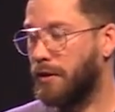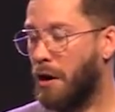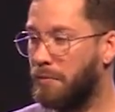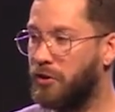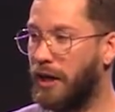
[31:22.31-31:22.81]

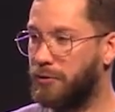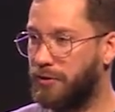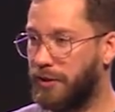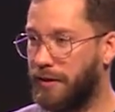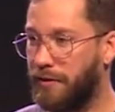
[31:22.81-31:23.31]
How many of you guys
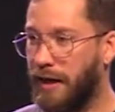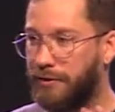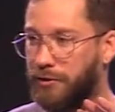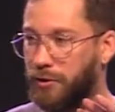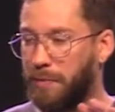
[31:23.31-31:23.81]
would say that
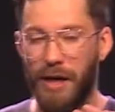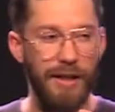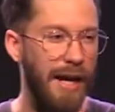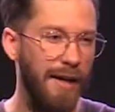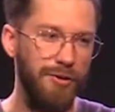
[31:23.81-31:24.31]
that's you? I'm not
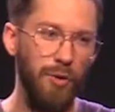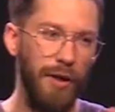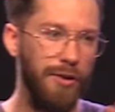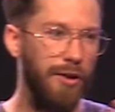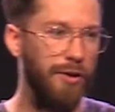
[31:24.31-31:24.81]
going to ask you
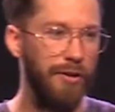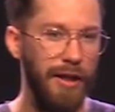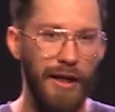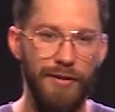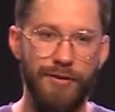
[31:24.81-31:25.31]
what your
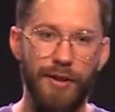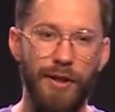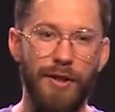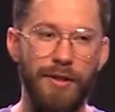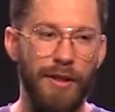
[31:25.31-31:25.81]
hurdle is,
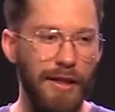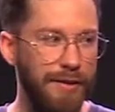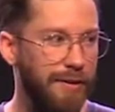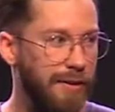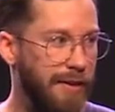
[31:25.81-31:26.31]

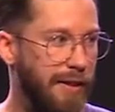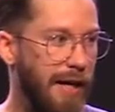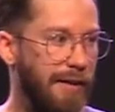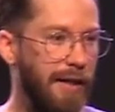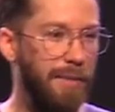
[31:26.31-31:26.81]
anything like
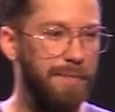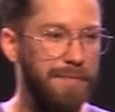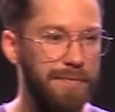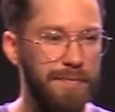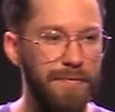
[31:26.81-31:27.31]
that. Yep.
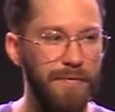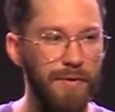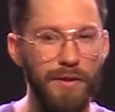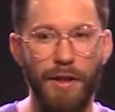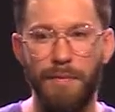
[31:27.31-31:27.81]

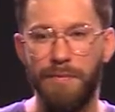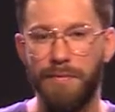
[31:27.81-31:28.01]
Yep.